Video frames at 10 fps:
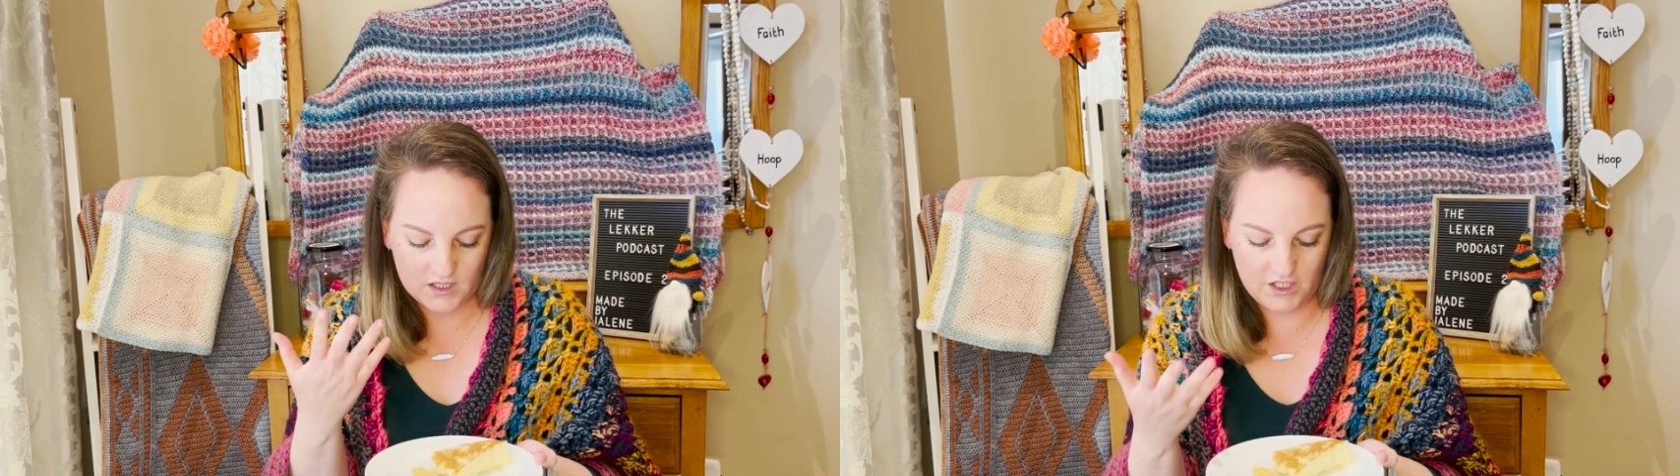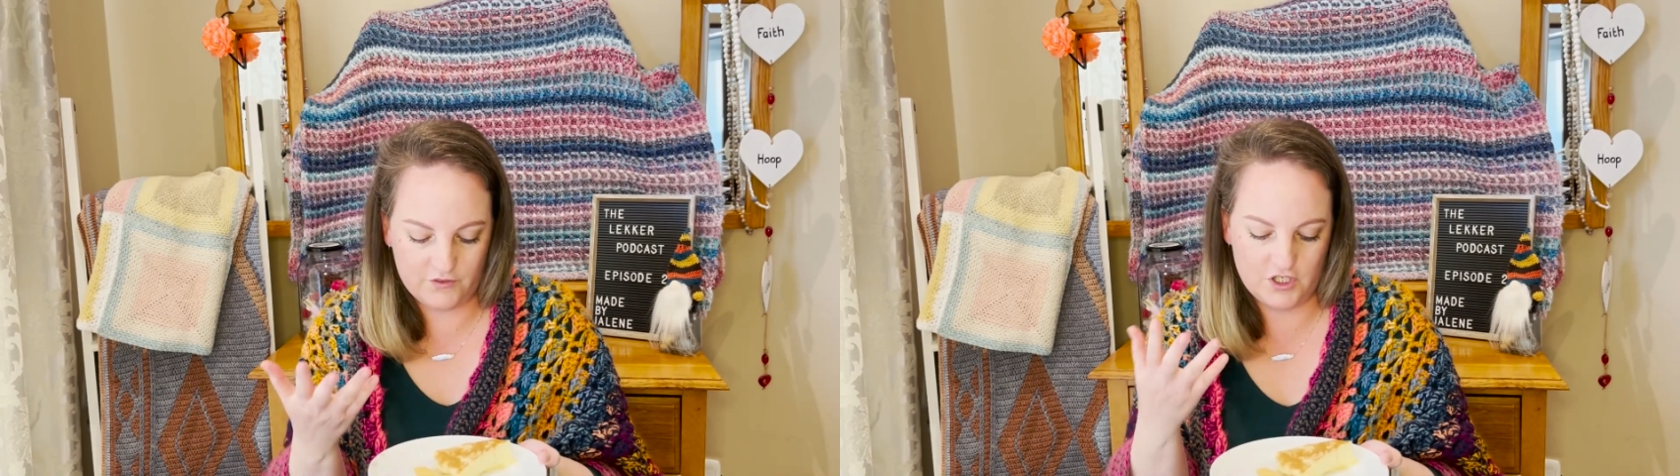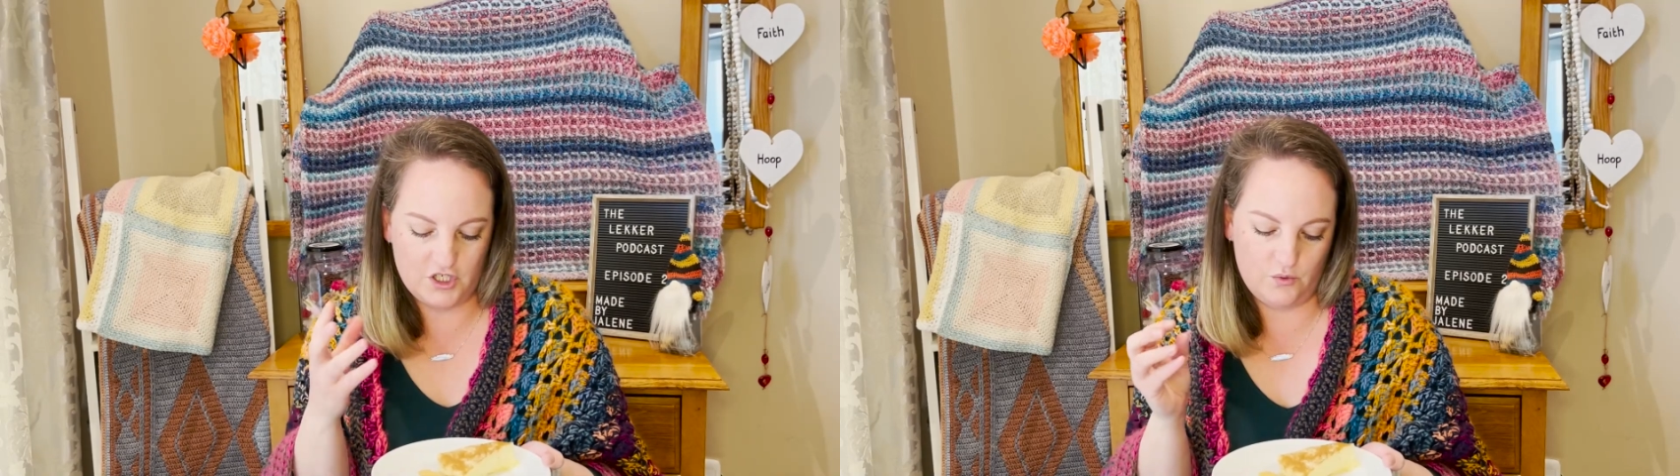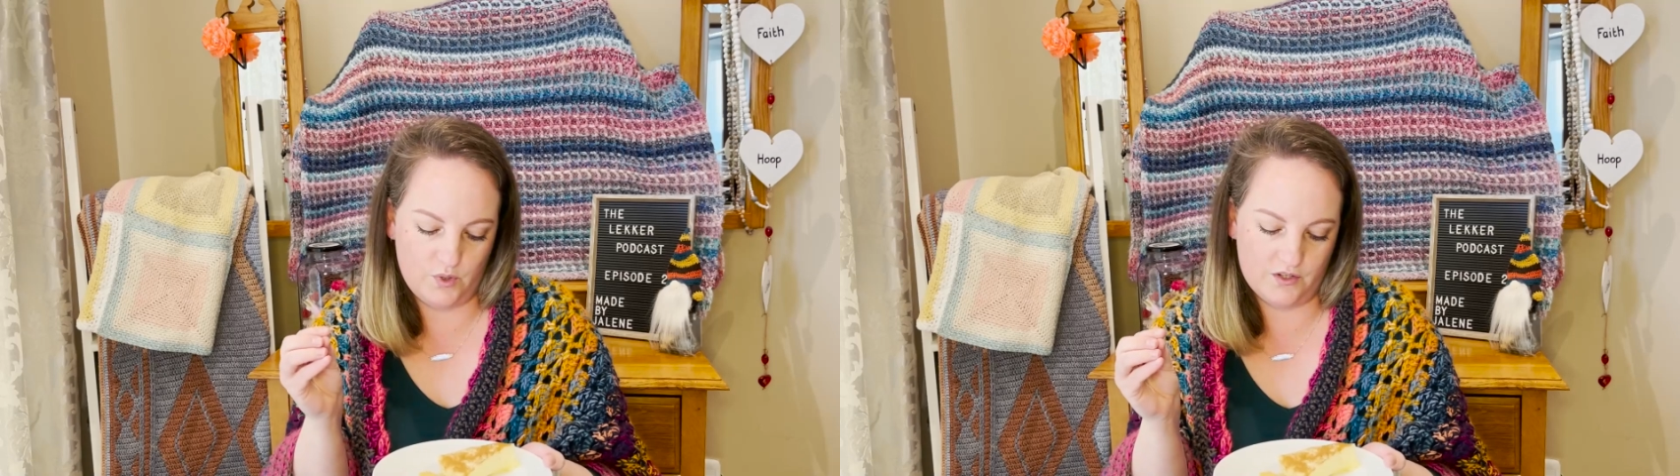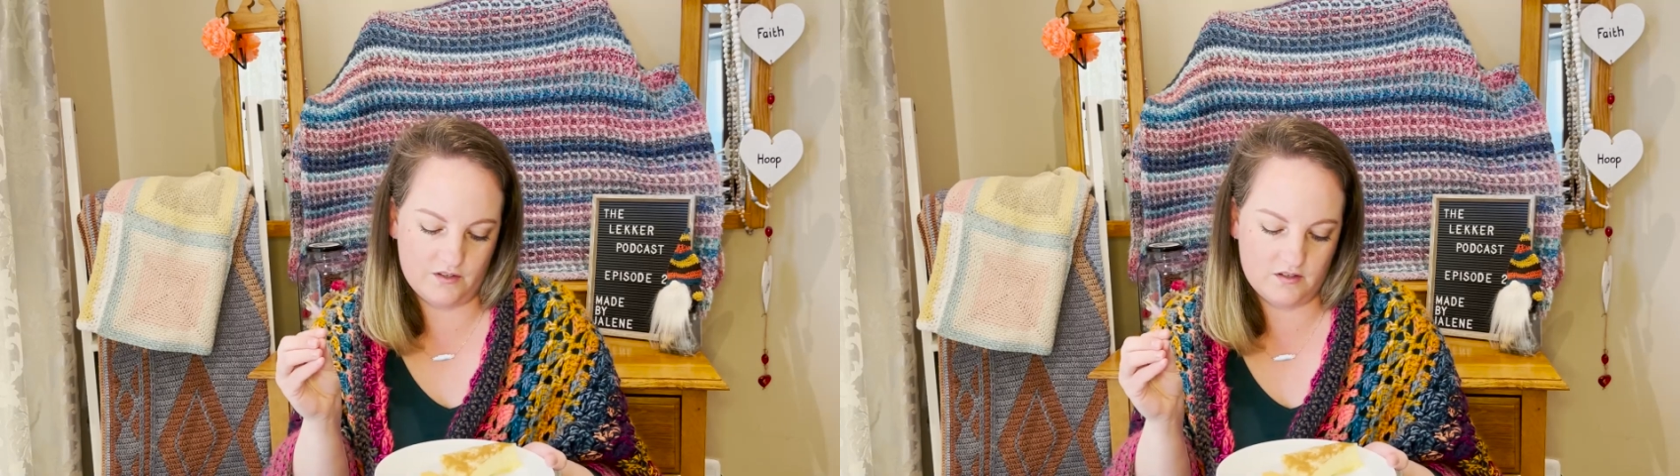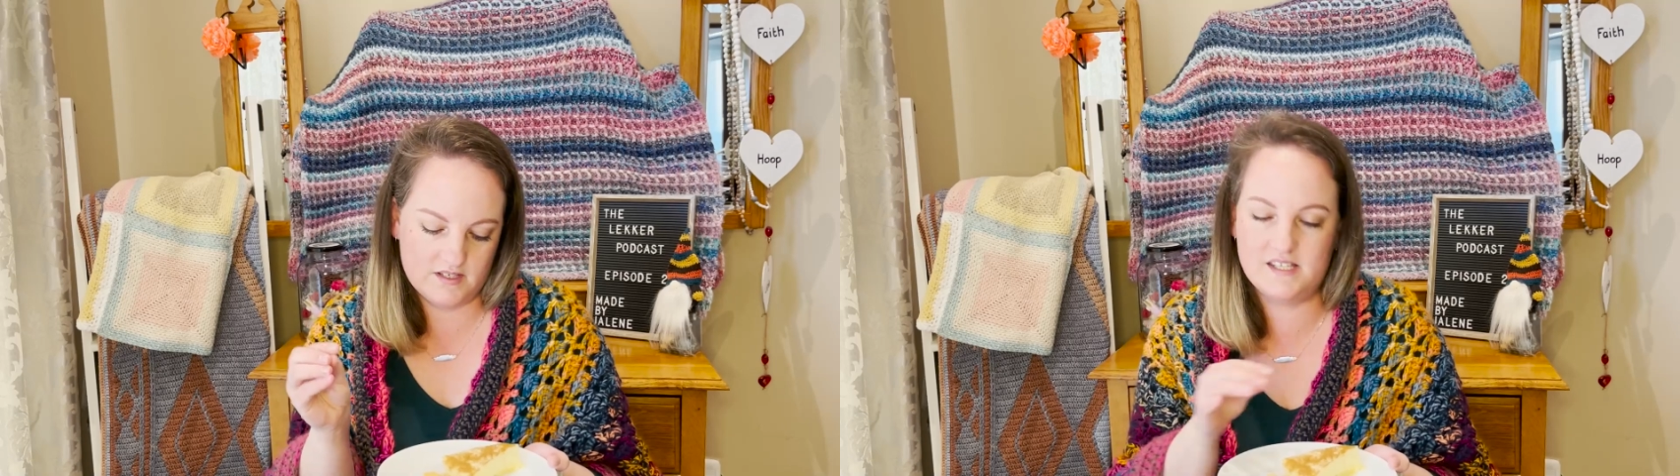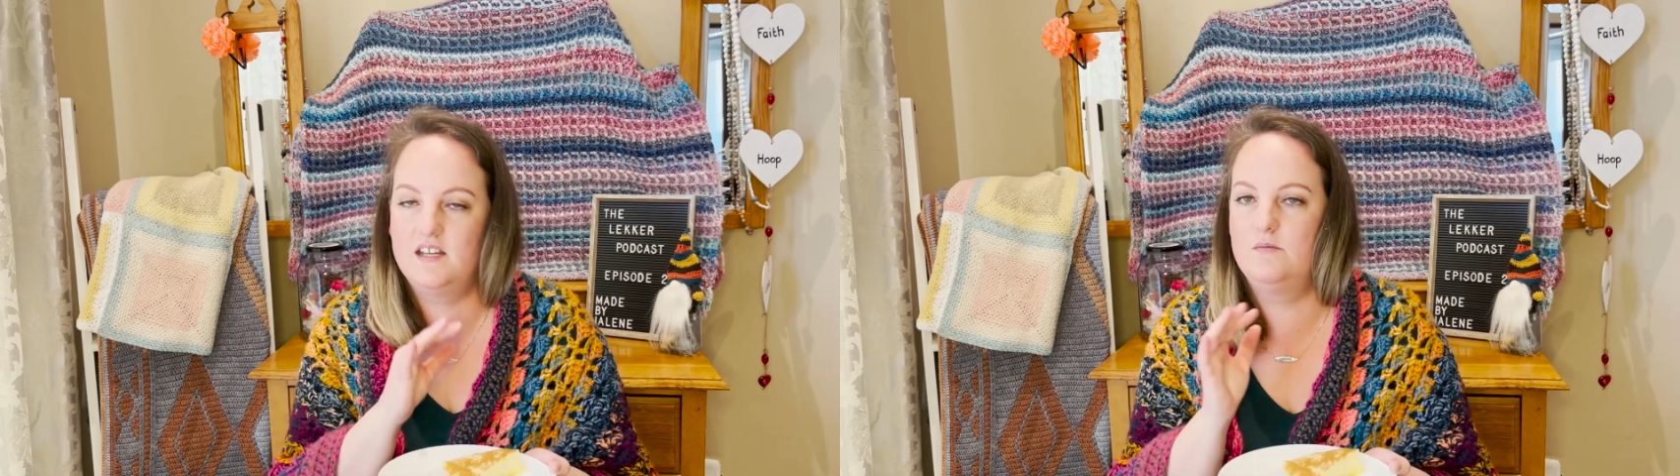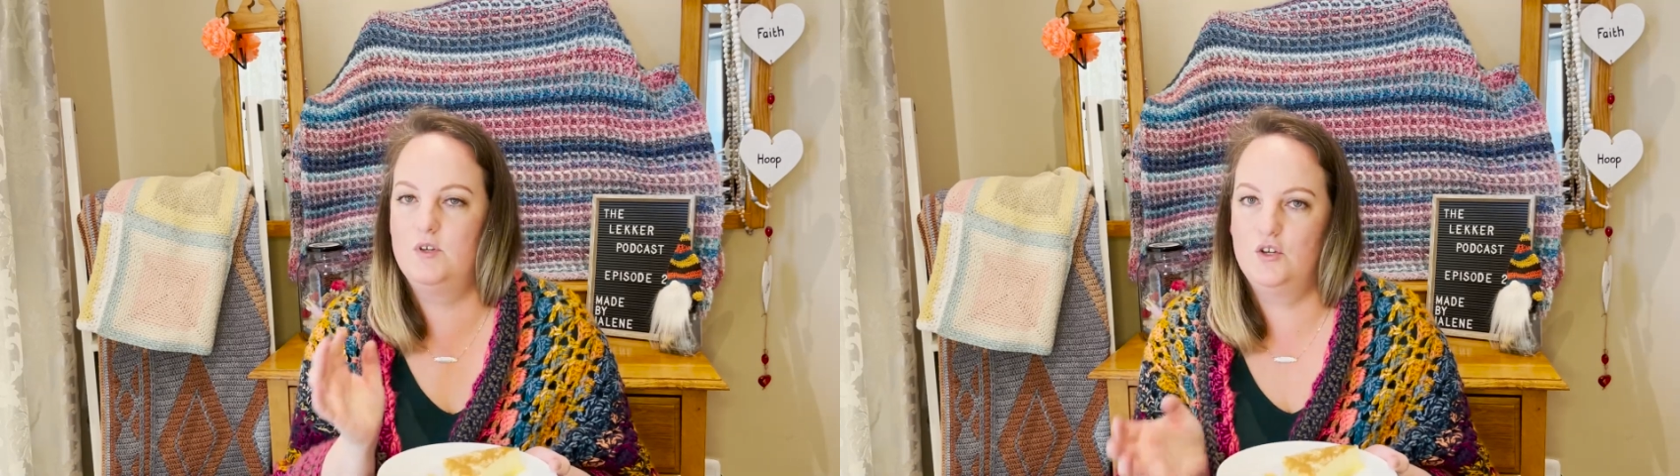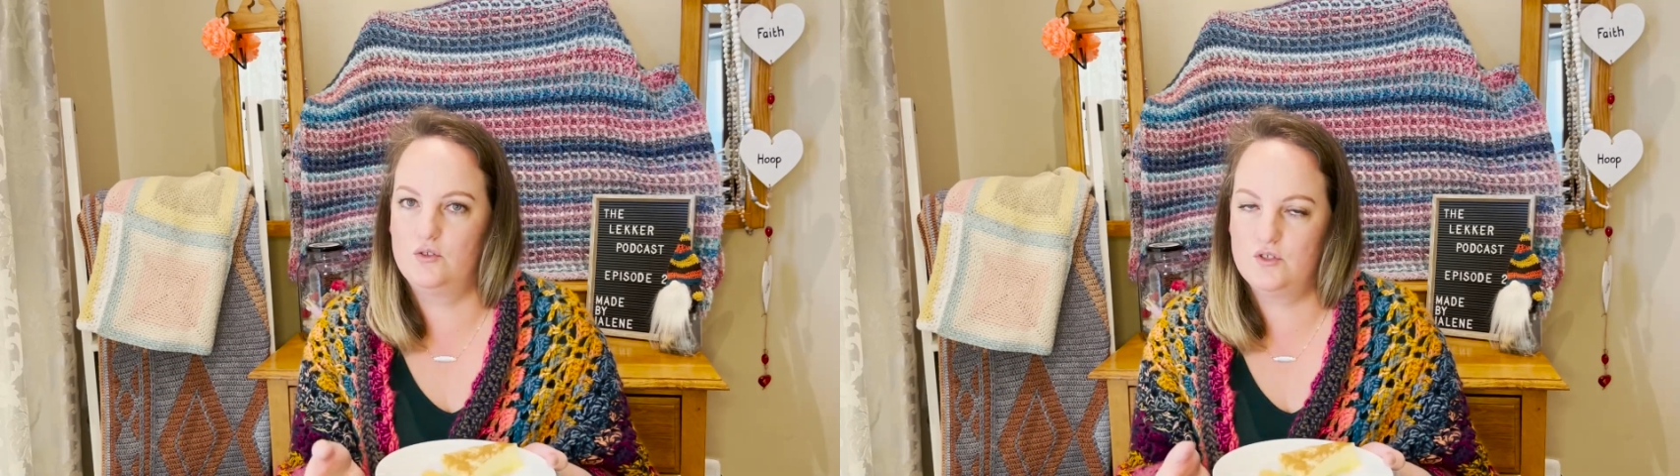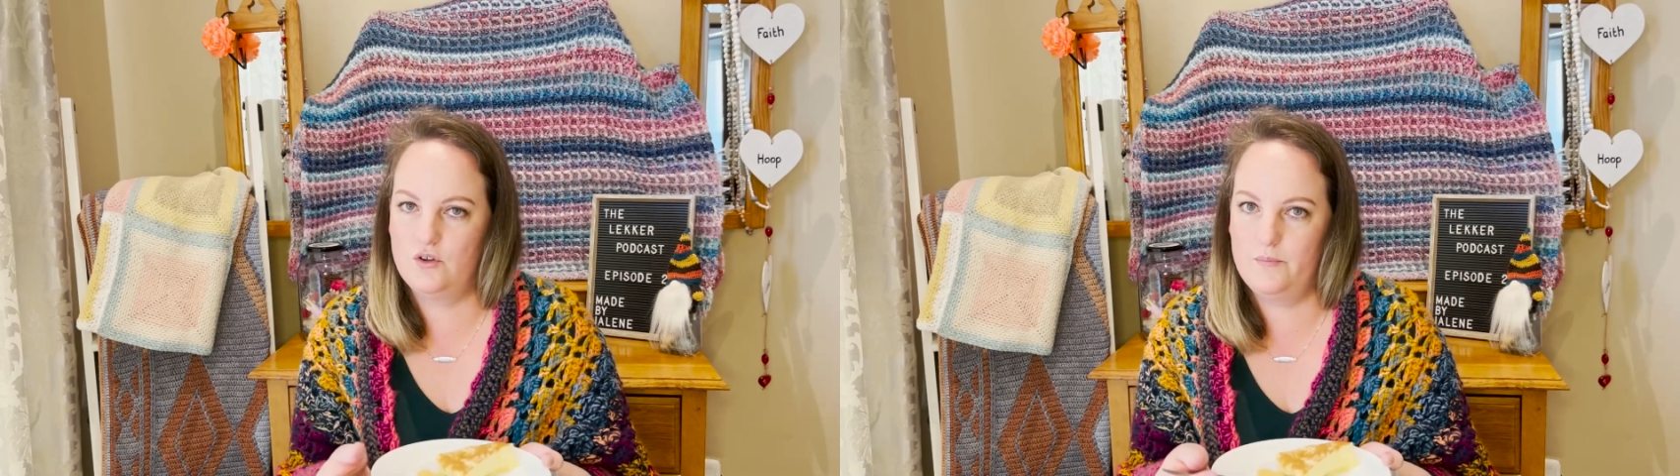given to you with cinnamon
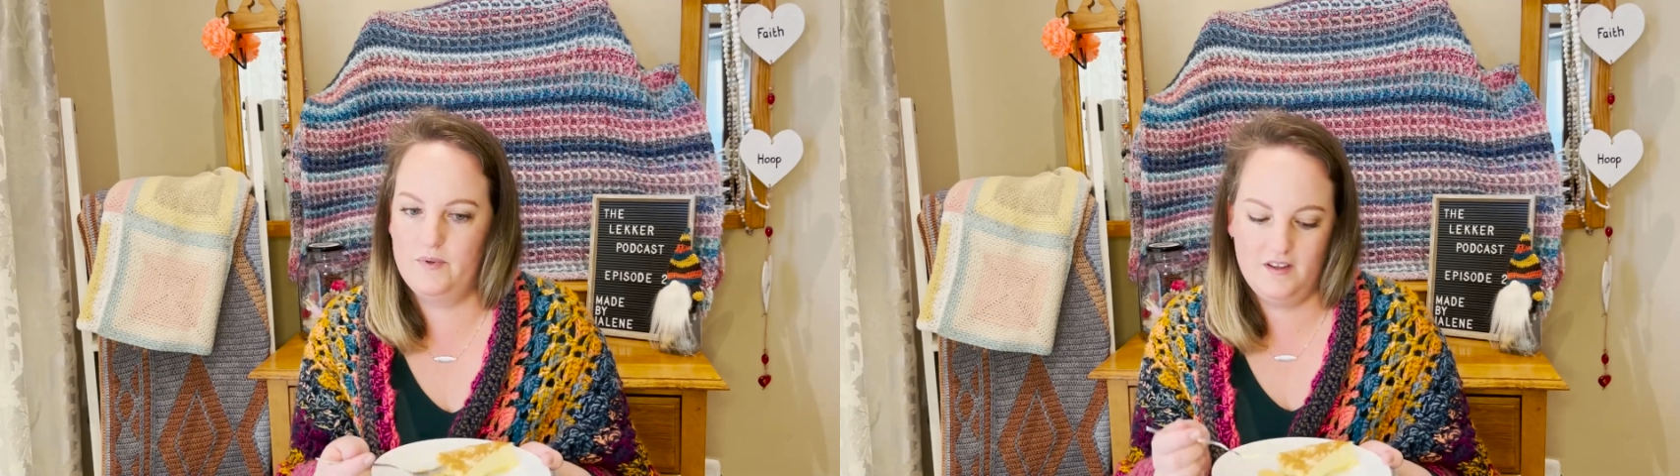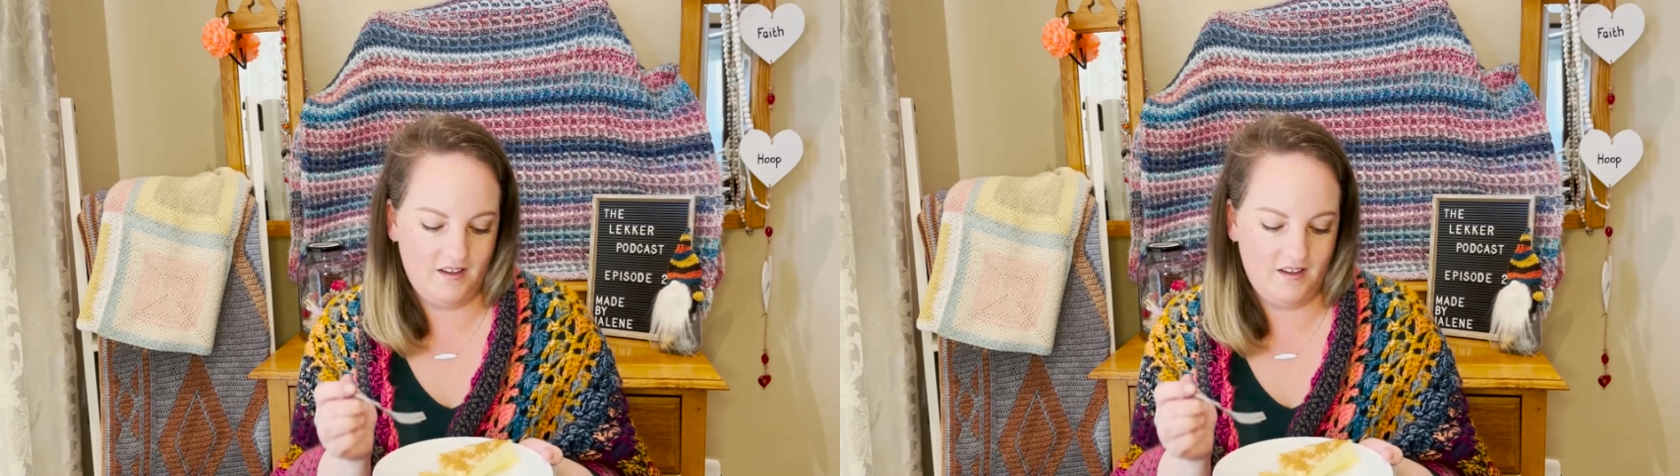on top,